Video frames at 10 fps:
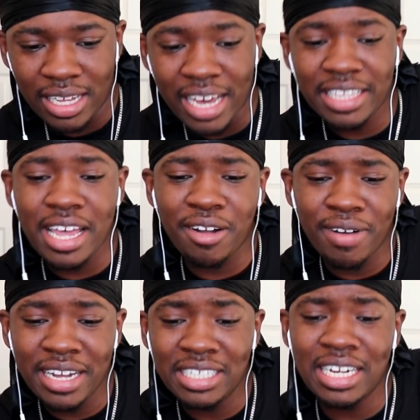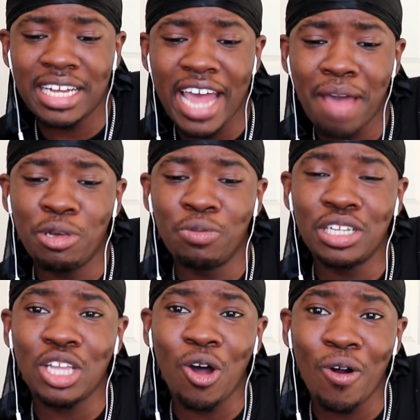Ain't that crazy that Gabby
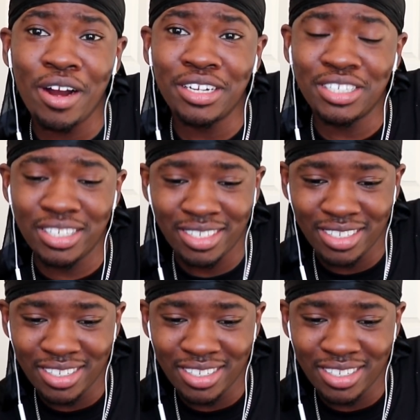went the hardest?